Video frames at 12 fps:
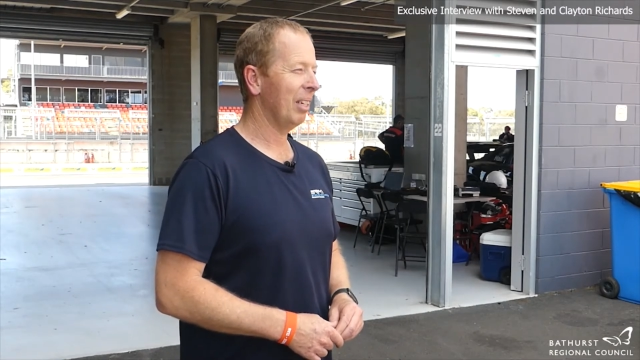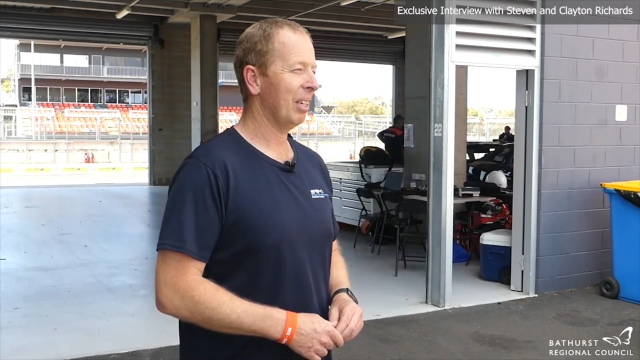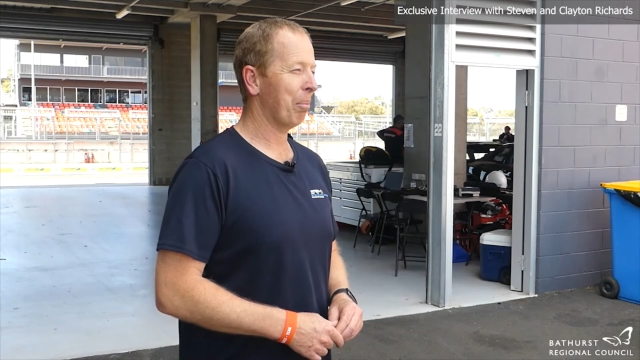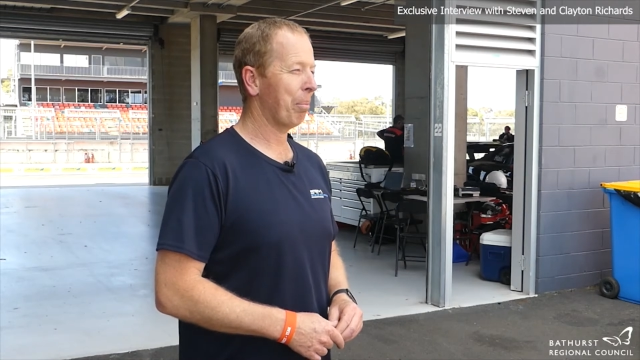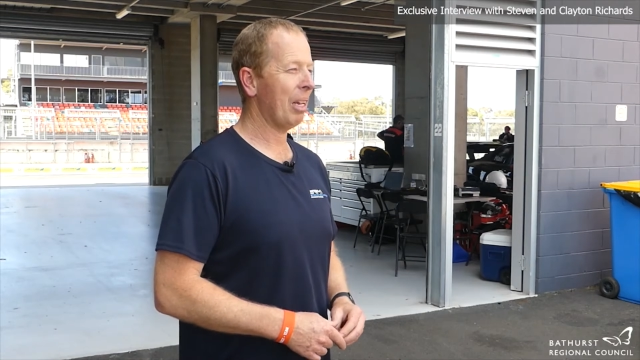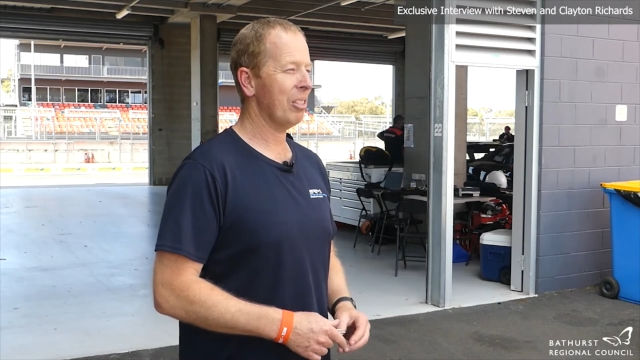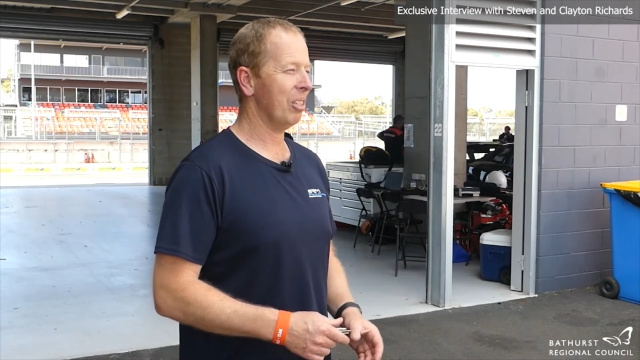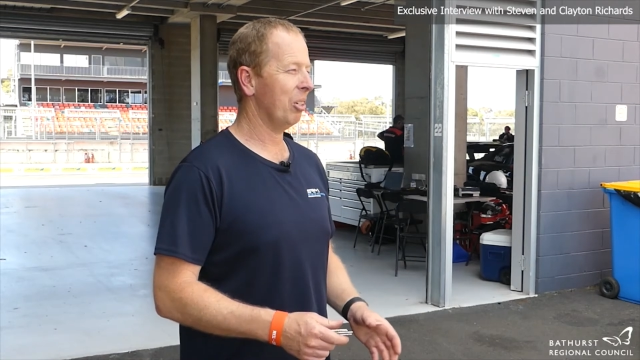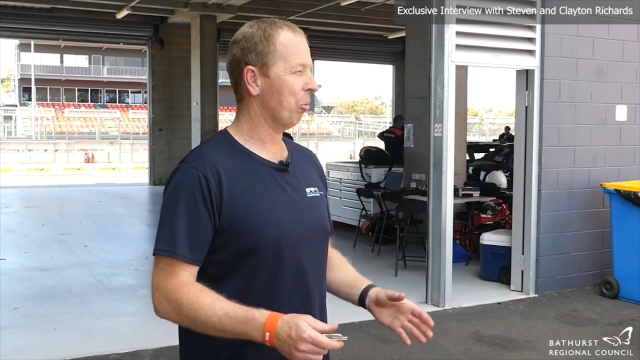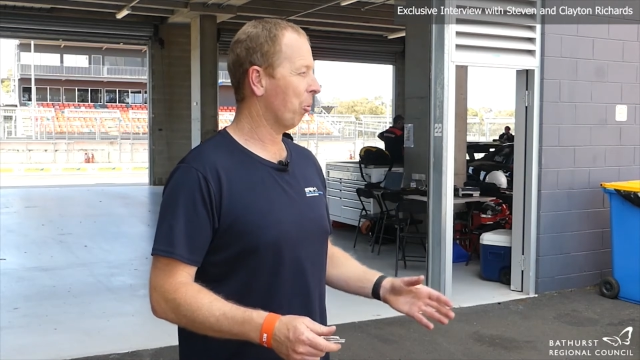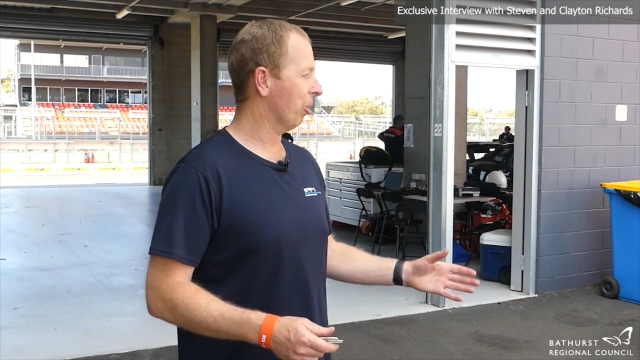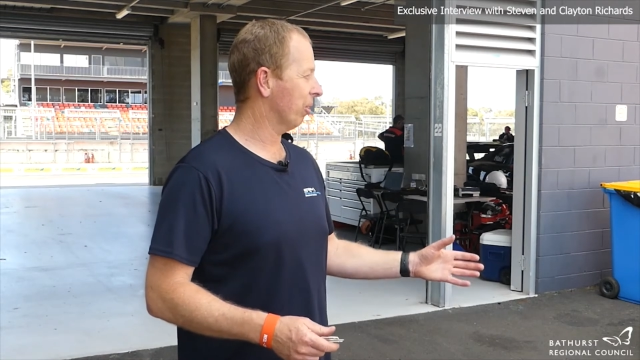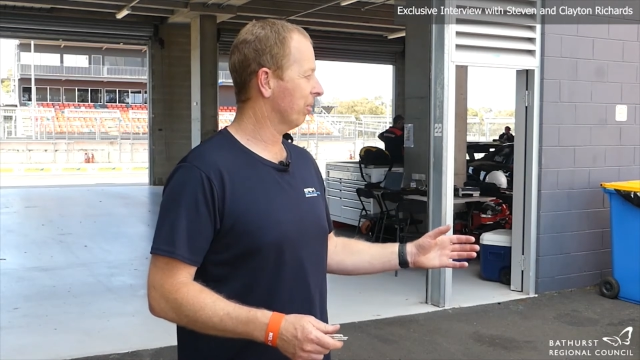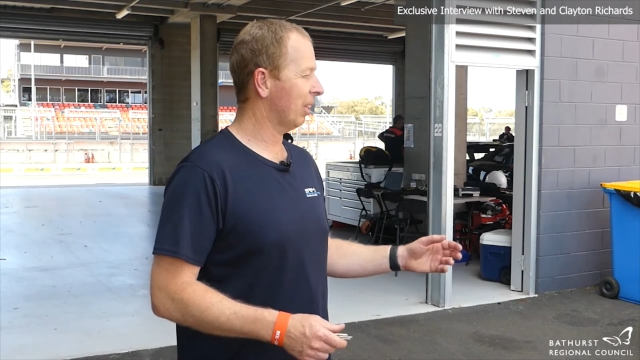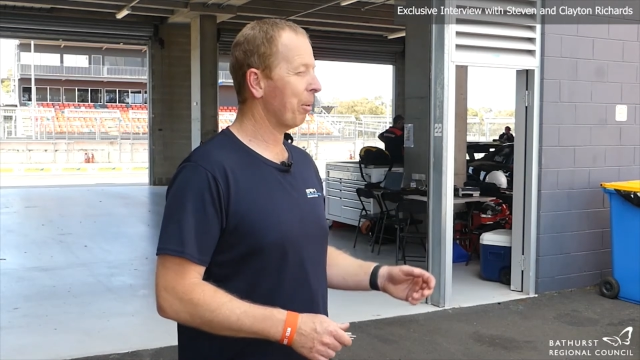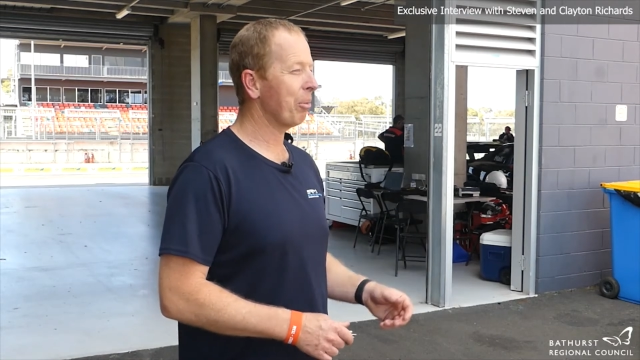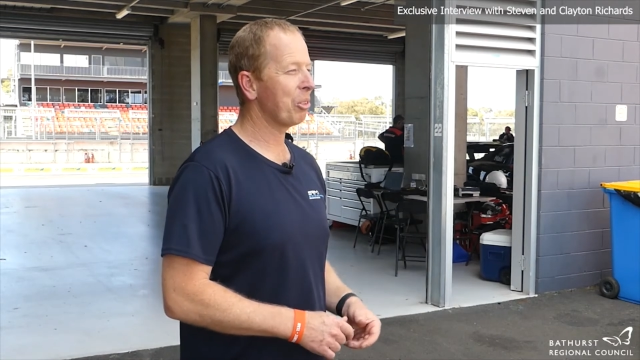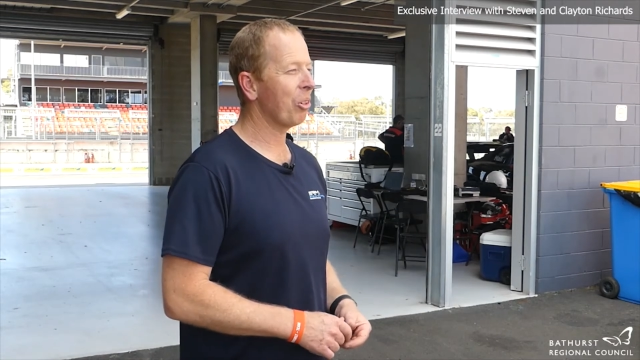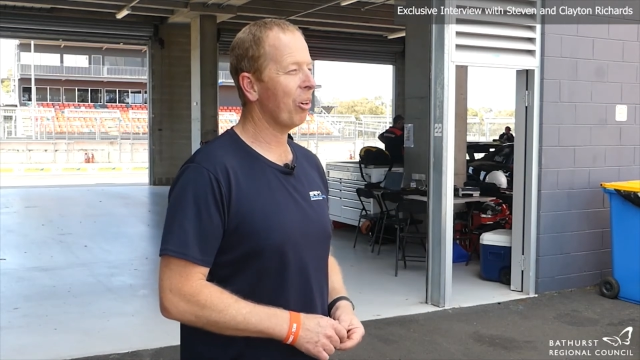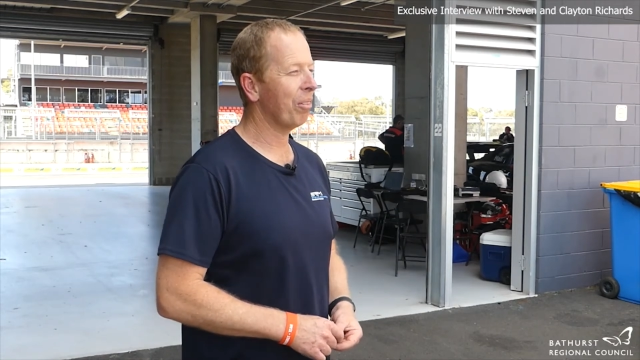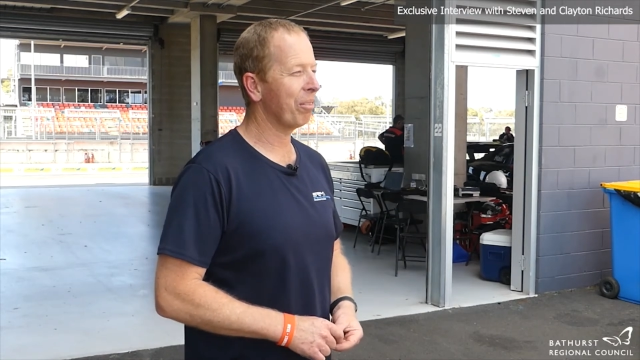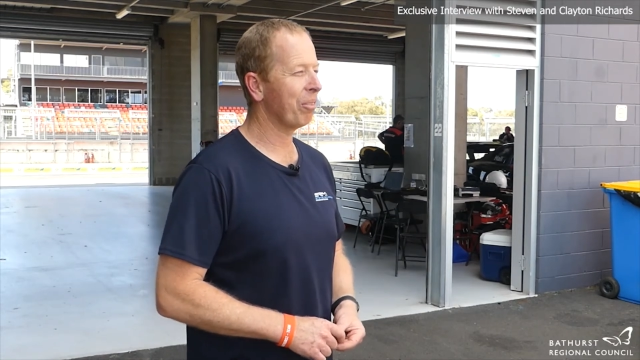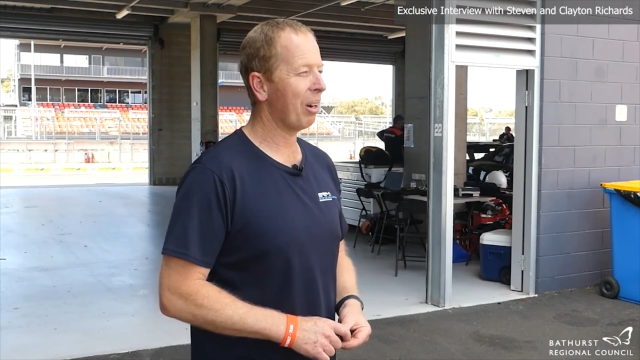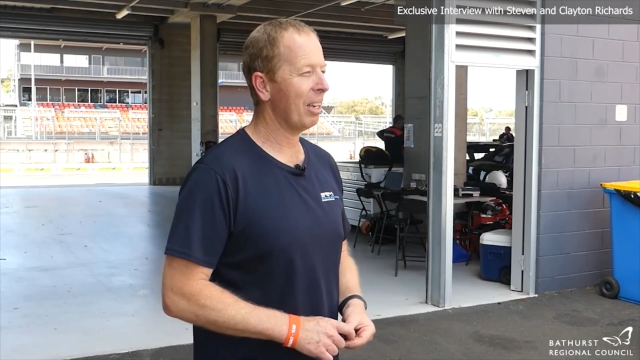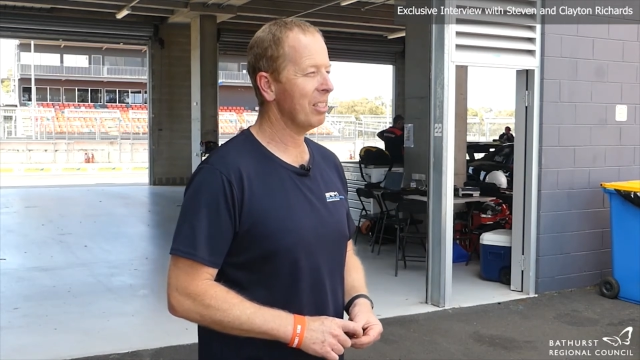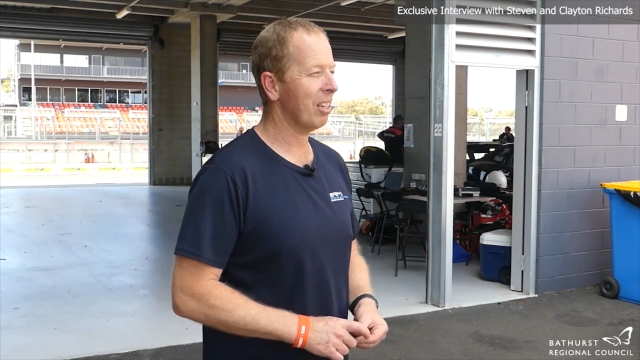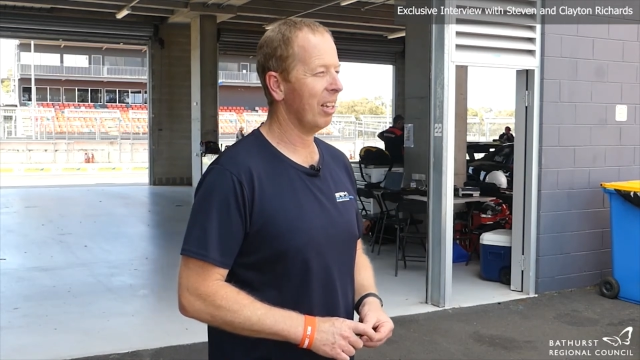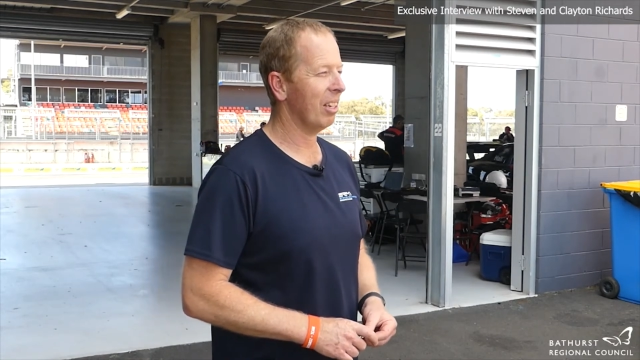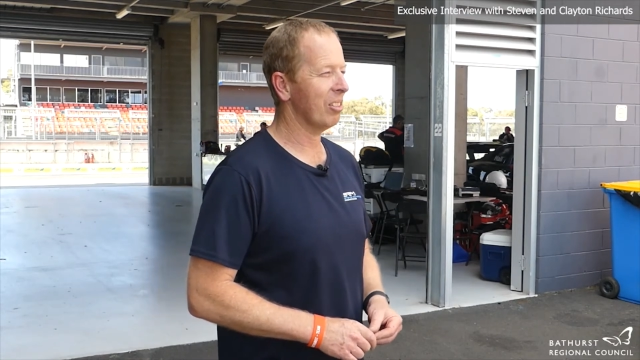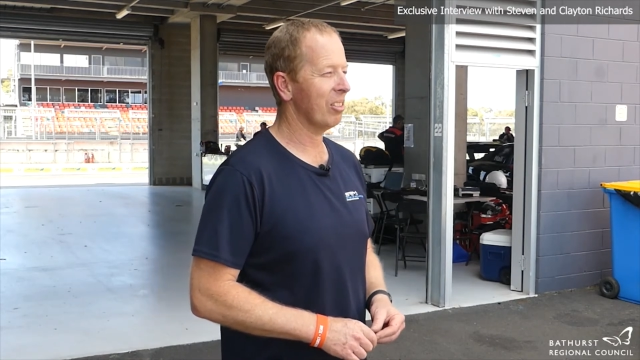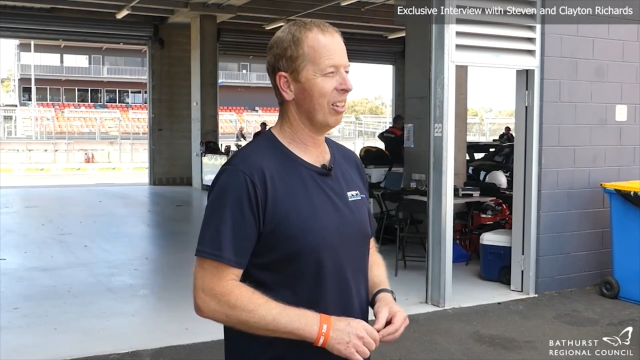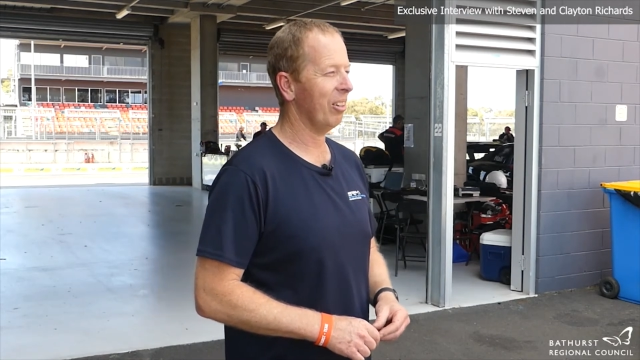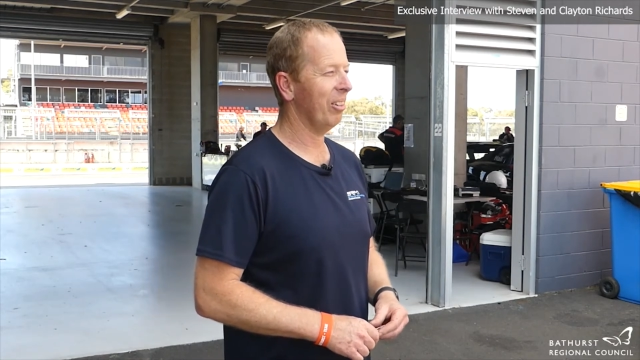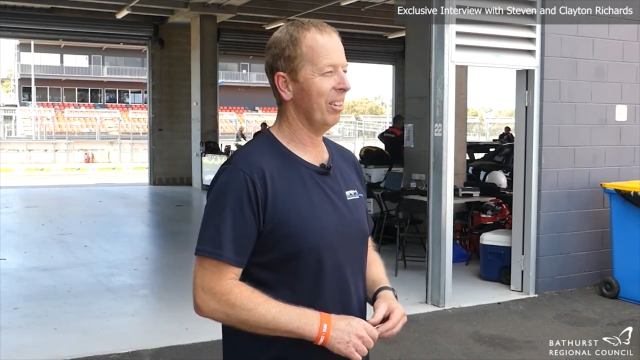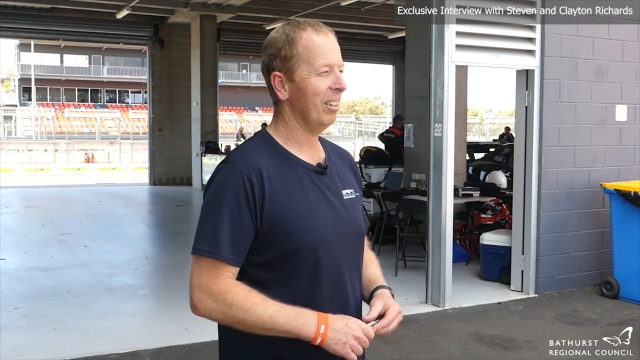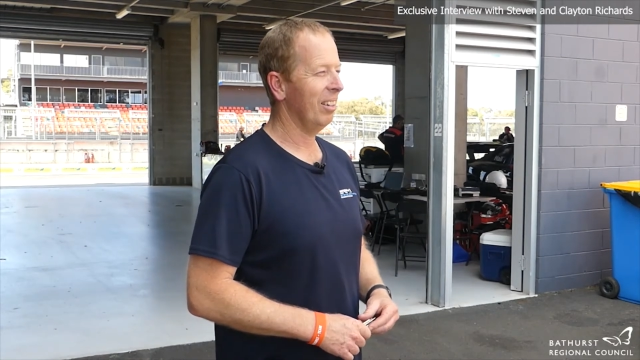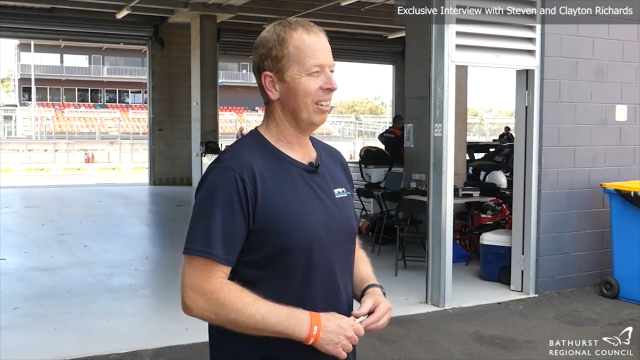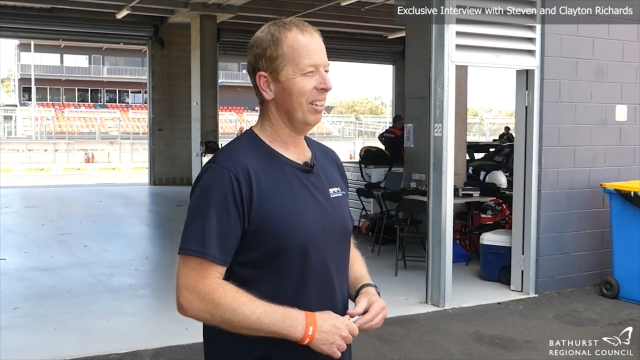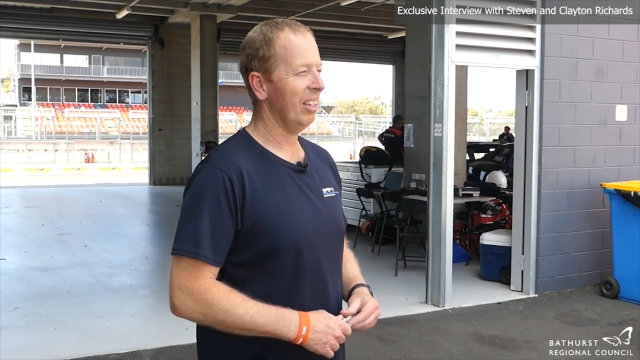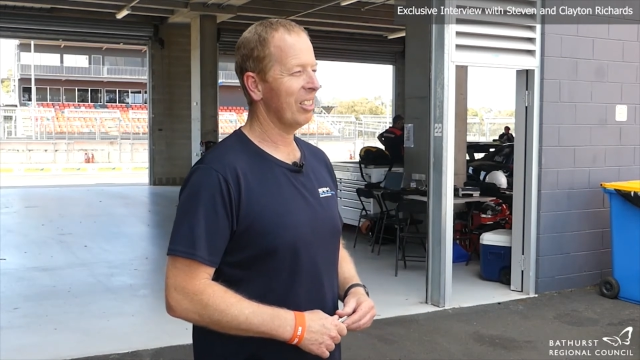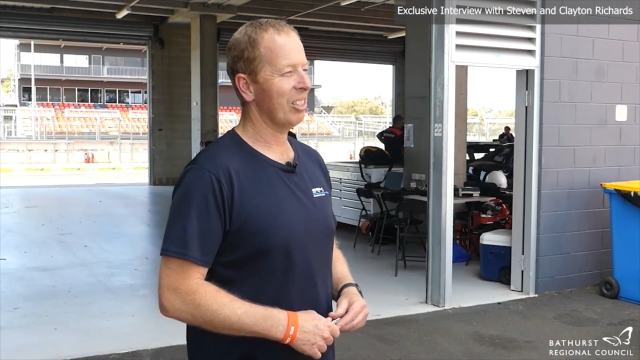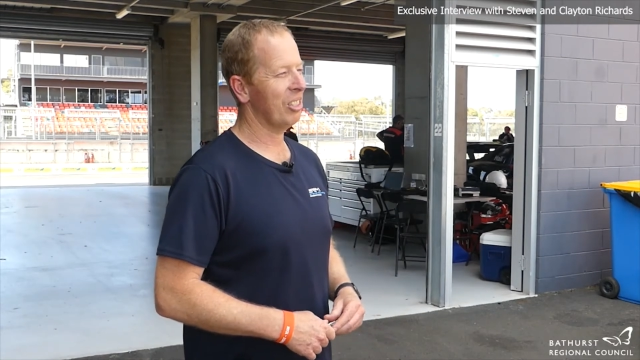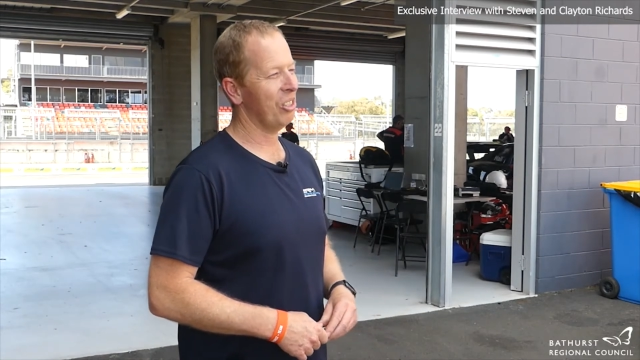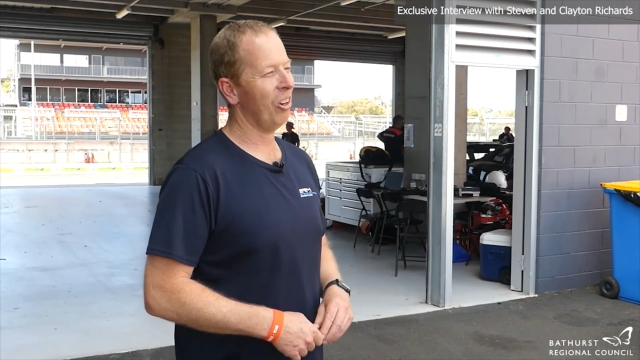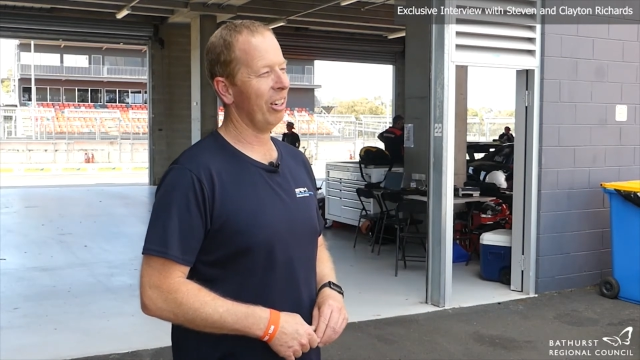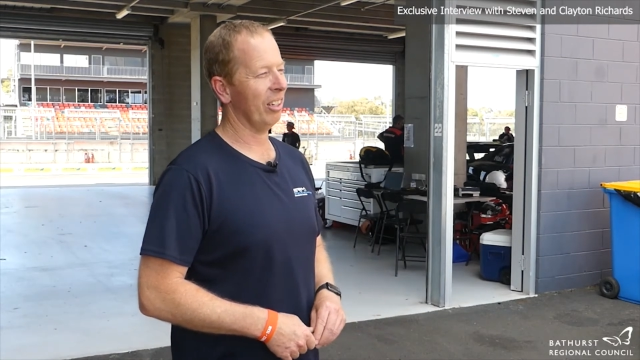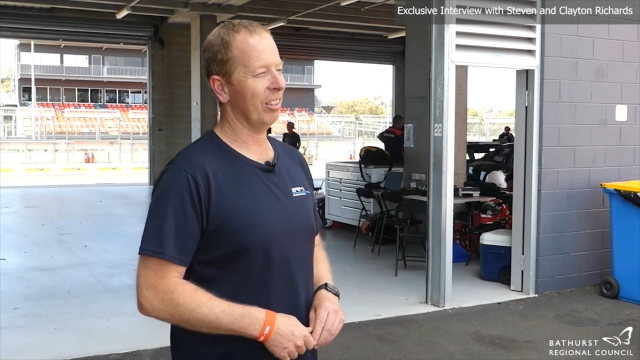capacity to want to come and drive race cars, so it's exciting.